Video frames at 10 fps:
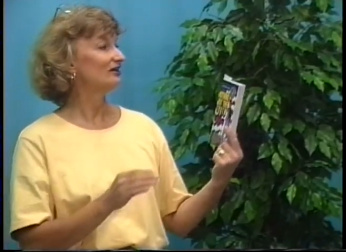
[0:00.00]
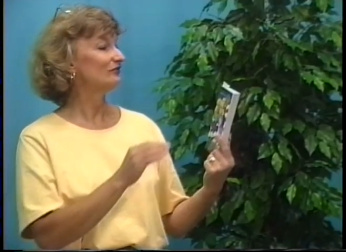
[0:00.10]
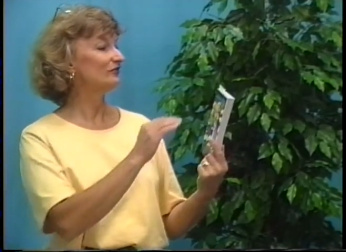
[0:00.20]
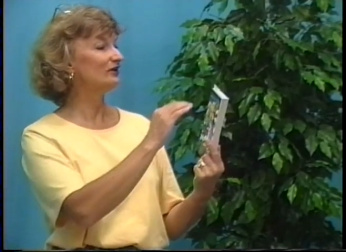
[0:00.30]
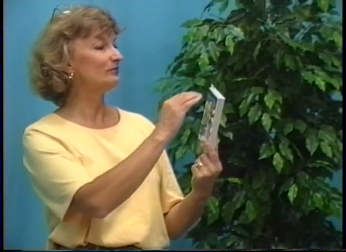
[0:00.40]

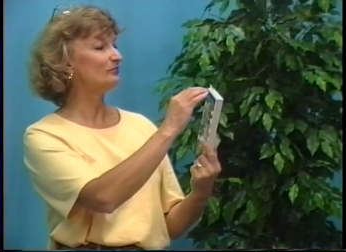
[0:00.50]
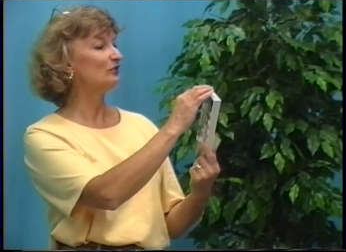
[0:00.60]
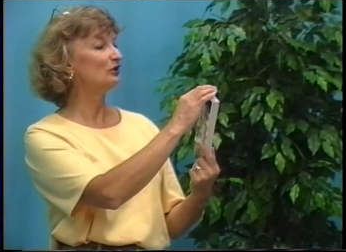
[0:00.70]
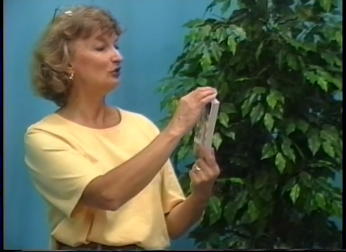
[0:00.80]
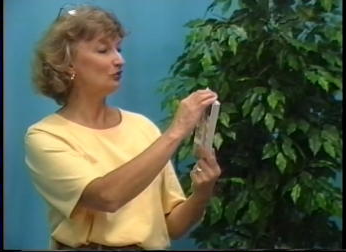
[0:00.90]
Philip
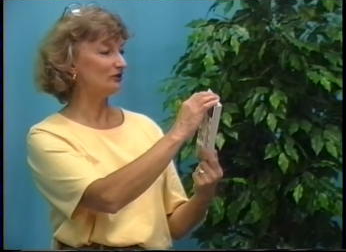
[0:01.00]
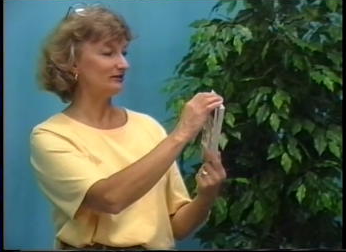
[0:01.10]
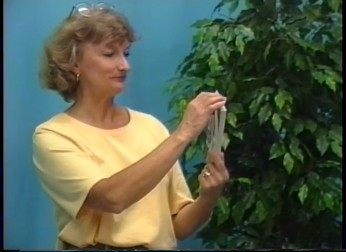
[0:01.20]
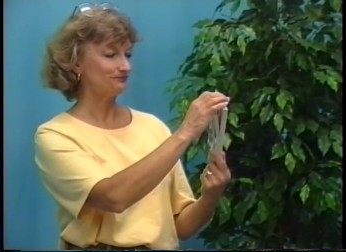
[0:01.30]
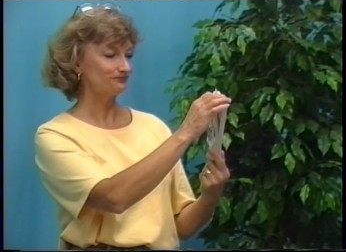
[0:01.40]

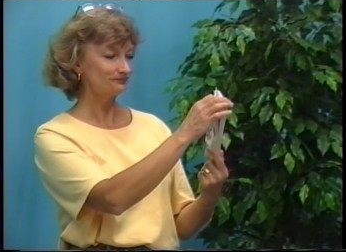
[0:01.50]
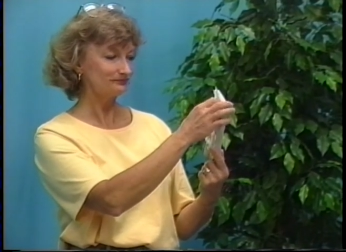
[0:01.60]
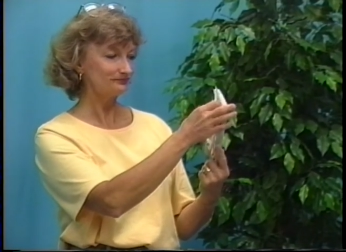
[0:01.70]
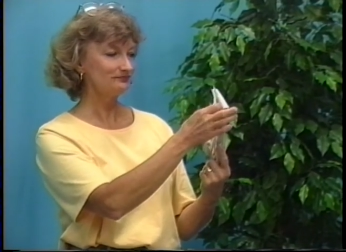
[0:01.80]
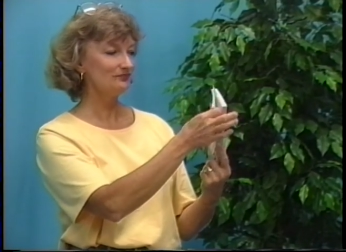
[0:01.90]
Malloy
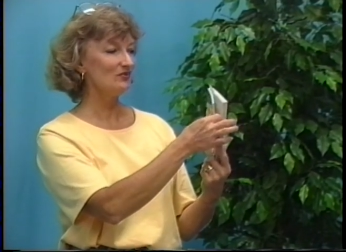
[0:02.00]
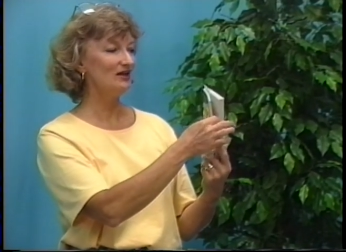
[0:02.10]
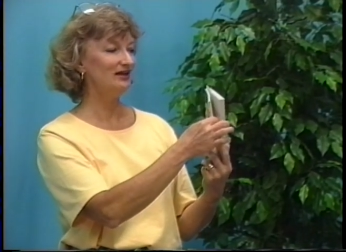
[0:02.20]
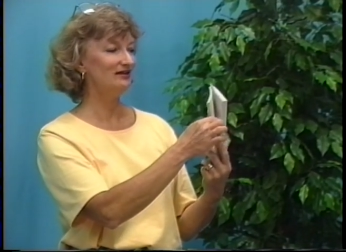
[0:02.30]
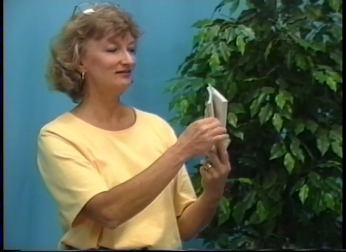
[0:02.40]

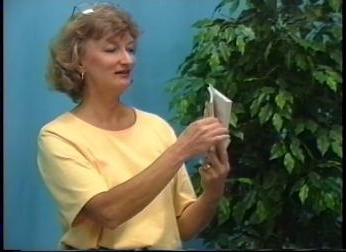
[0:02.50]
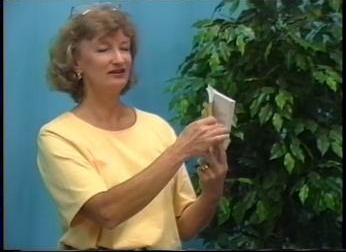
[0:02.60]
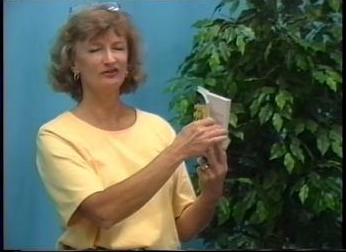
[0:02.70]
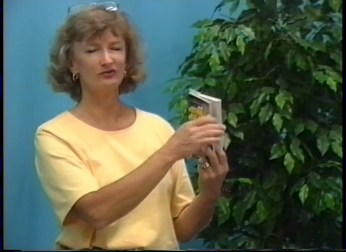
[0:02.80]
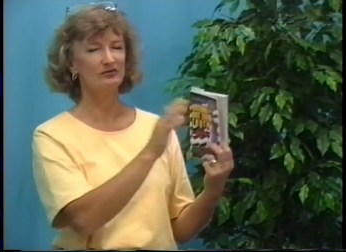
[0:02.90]
is,
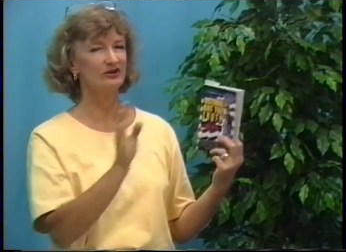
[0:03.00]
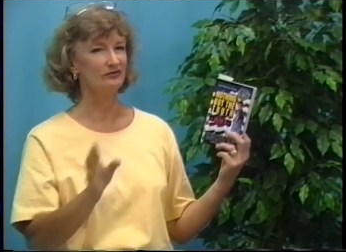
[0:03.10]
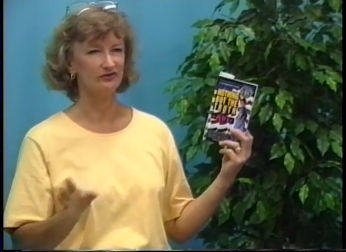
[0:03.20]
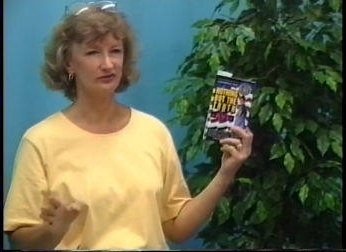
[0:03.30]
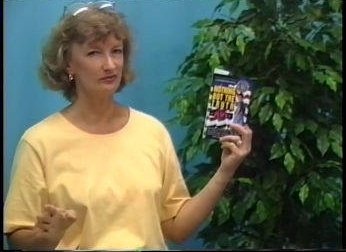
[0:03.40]
this reminds
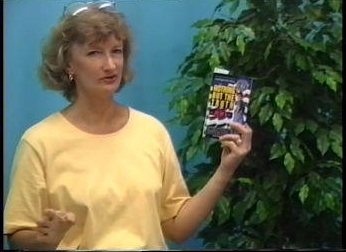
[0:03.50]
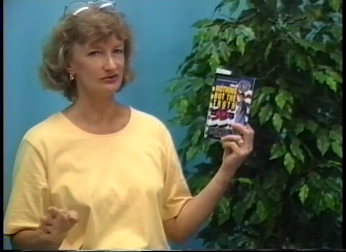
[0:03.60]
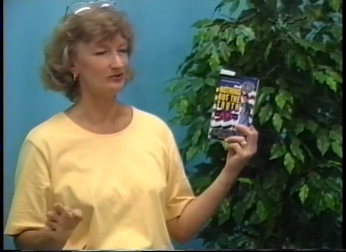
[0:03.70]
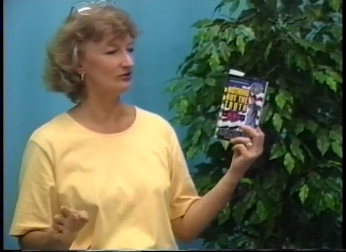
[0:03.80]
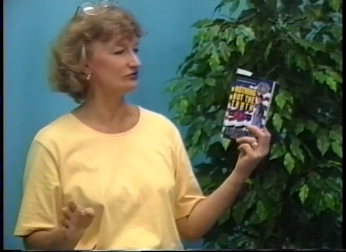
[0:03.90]
me so much
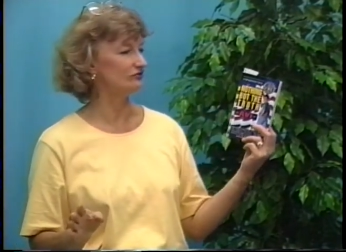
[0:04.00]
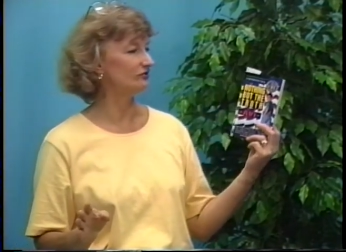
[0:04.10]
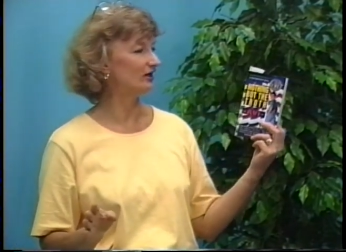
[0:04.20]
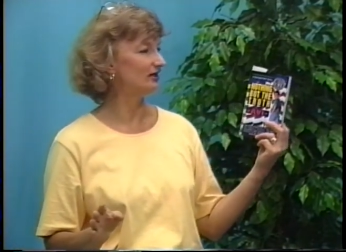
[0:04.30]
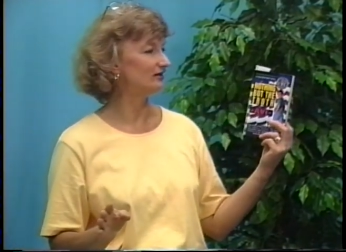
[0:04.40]
about
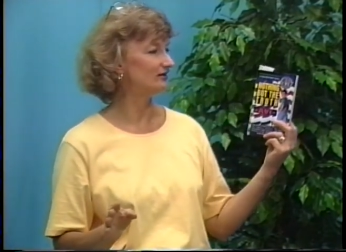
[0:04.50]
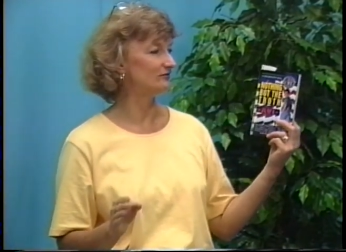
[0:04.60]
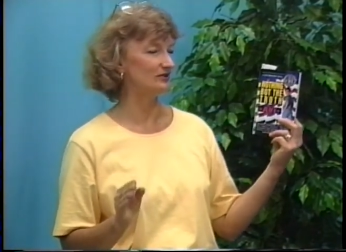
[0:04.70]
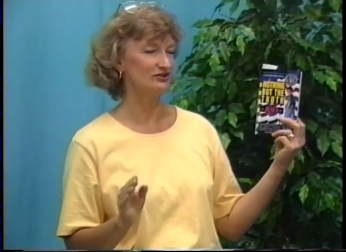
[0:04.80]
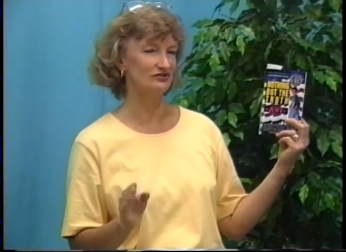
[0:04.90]
junior high kids
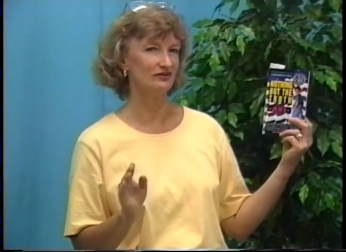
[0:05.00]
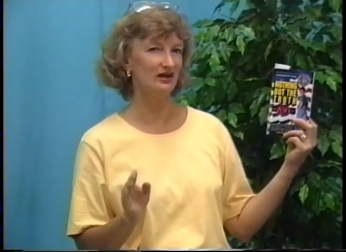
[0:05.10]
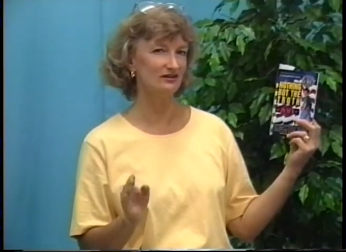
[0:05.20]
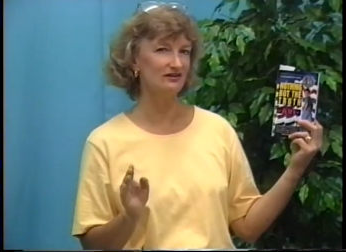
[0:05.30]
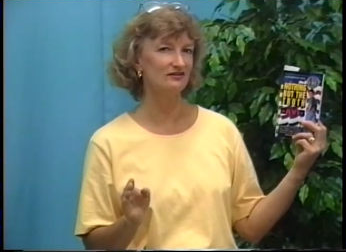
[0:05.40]
because you've
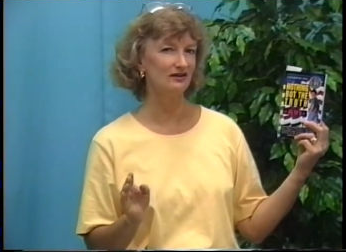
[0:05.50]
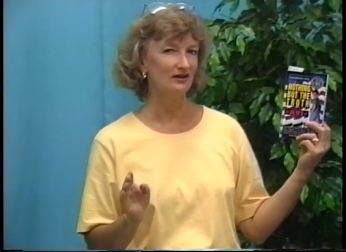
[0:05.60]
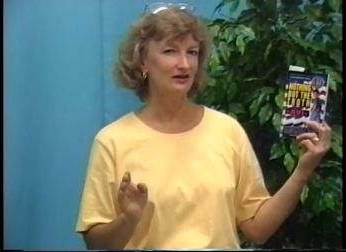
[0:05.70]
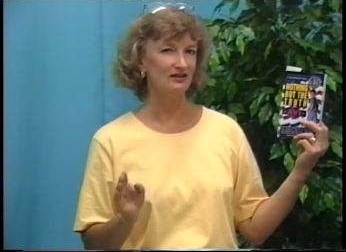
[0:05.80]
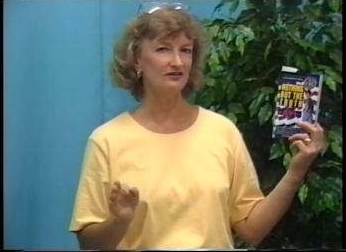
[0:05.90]
got these,
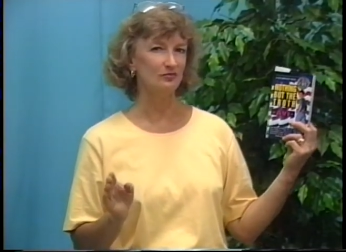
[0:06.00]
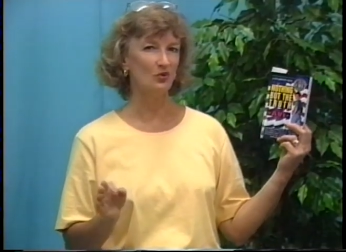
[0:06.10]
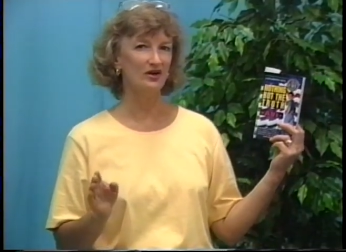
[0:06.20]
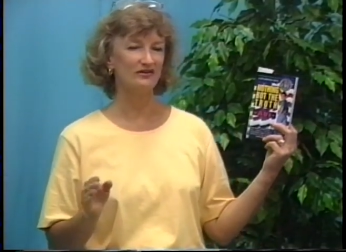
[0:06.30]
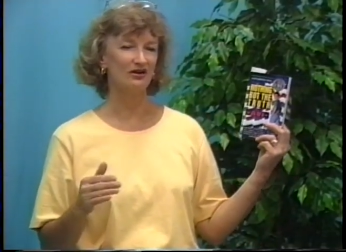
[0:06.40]
these
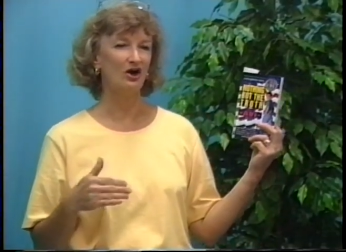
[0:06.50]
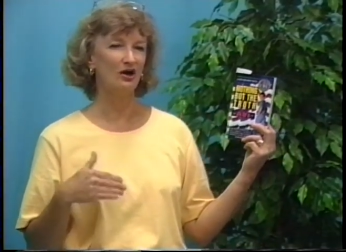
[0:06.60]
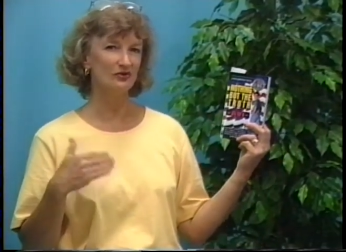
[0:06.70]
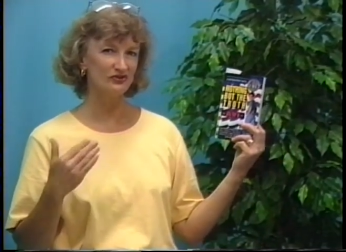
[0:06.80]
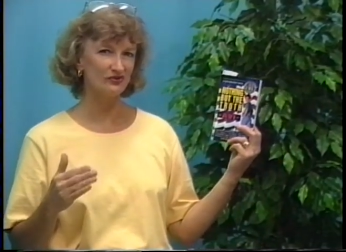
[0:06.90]
boys that
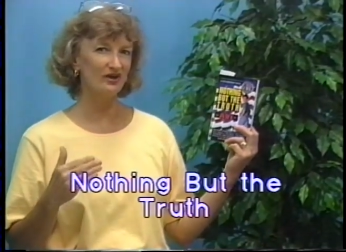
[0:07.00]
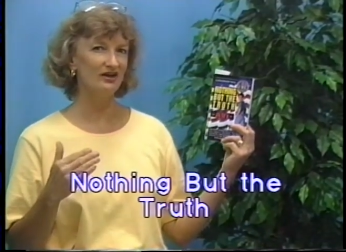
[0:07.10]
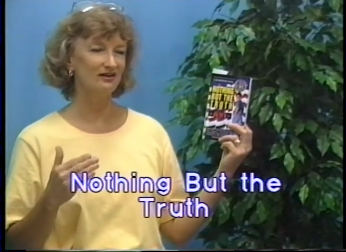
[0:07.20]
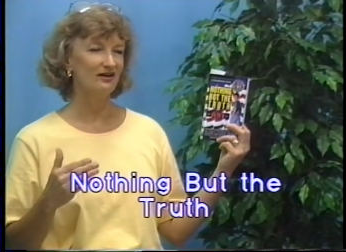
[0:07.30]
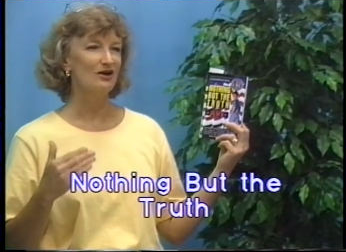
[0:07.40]
always try
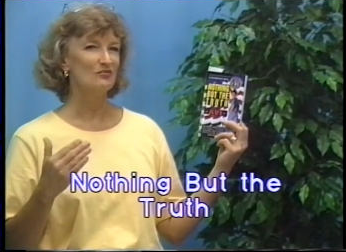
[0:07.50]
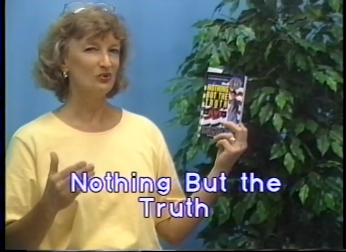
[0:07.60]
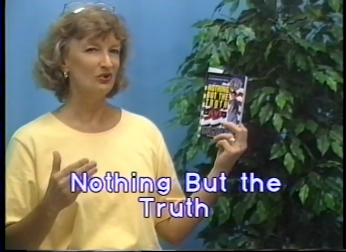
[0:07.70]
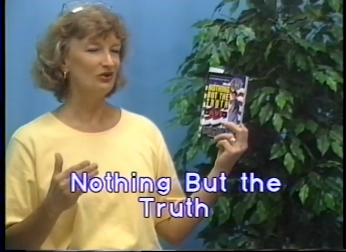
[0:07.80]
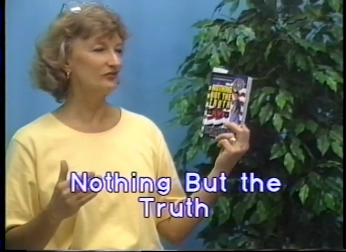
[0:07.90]
to
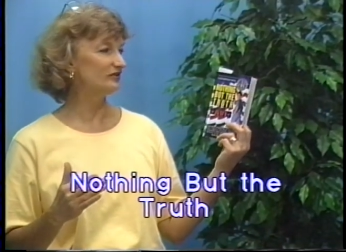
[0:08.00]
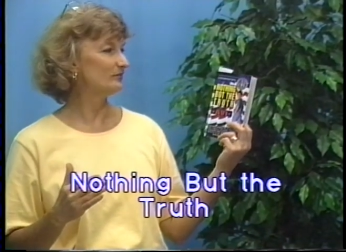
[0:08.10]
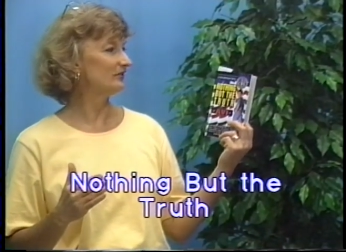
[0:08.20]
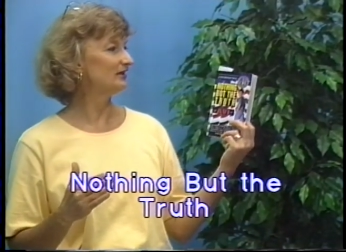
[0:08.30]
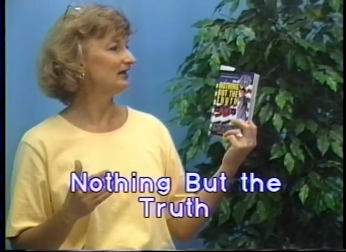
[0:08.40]
pull
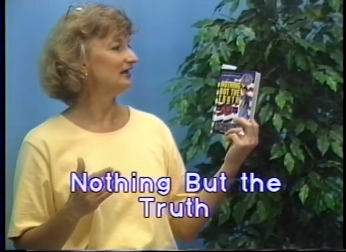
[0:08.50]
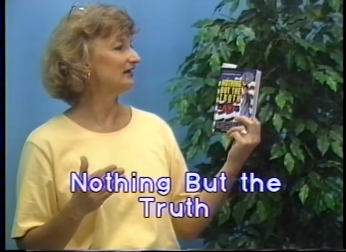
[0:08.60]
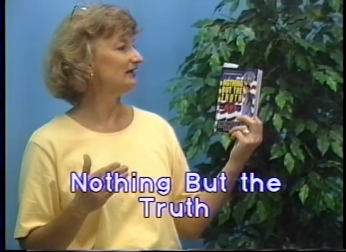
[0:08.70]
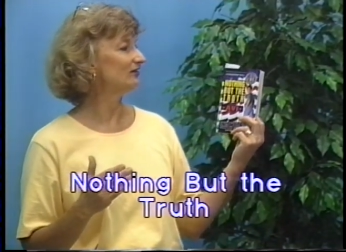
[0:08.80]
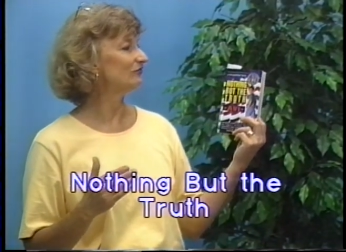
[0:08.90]
something. And
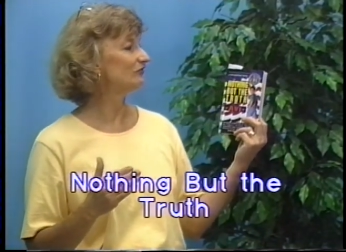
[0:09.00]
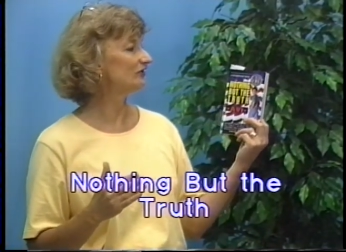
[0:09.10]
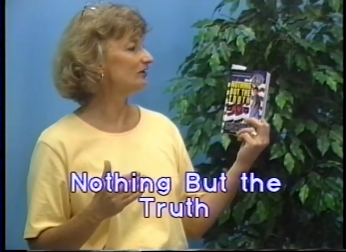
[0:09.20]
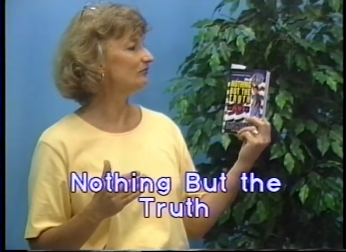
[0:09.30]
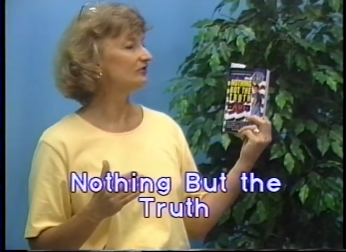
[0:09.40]
in
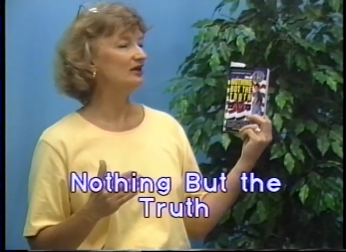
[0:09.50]
Philip's